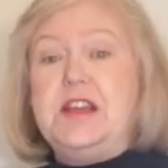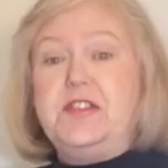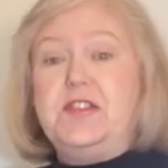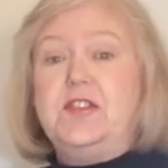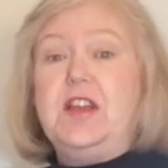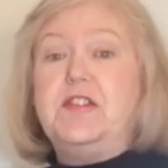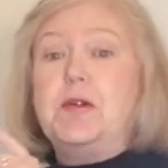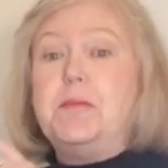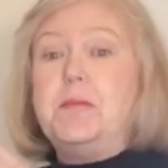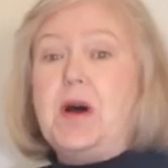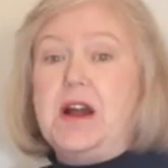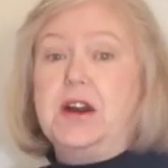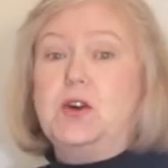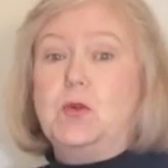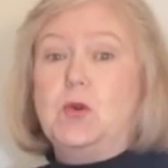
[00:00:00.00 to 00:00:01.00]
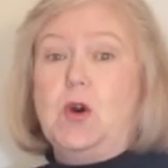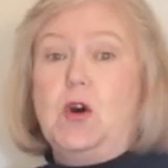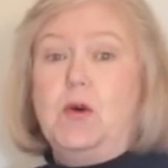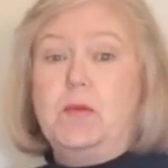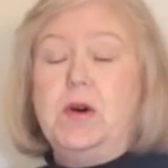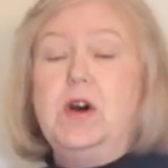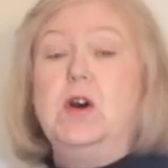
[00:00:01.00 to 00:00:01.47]
is a
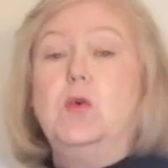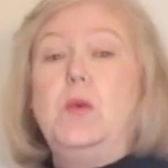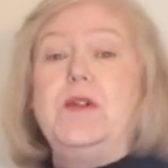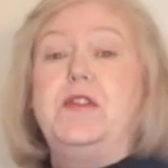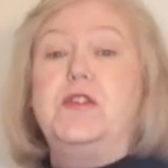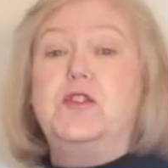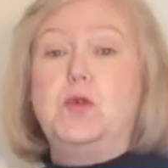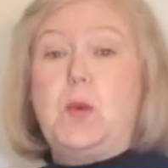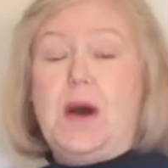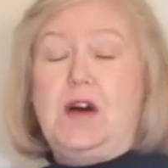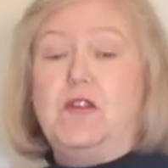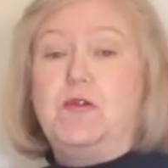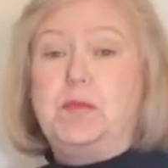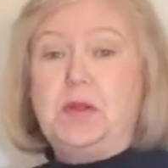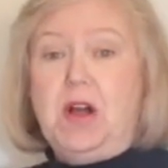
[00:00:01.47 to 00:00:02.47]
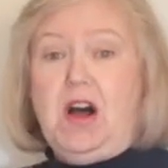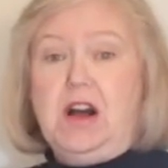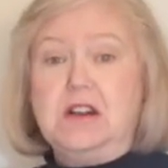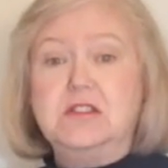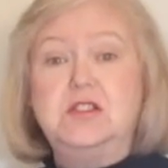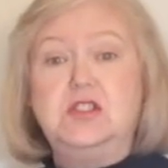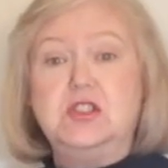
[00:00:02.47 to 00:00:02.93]
monochrome with 12
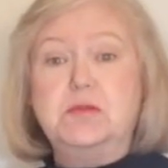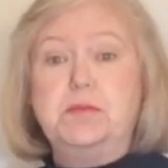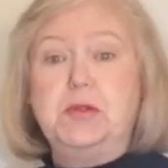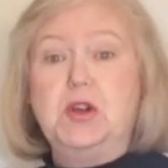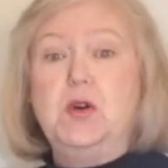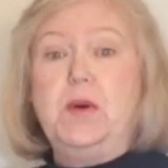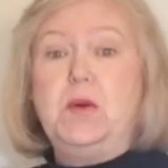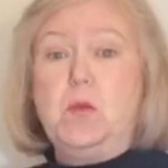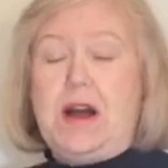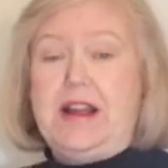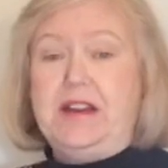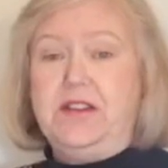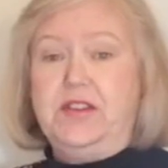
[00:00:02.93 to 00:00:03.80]
blocks, just blue and white.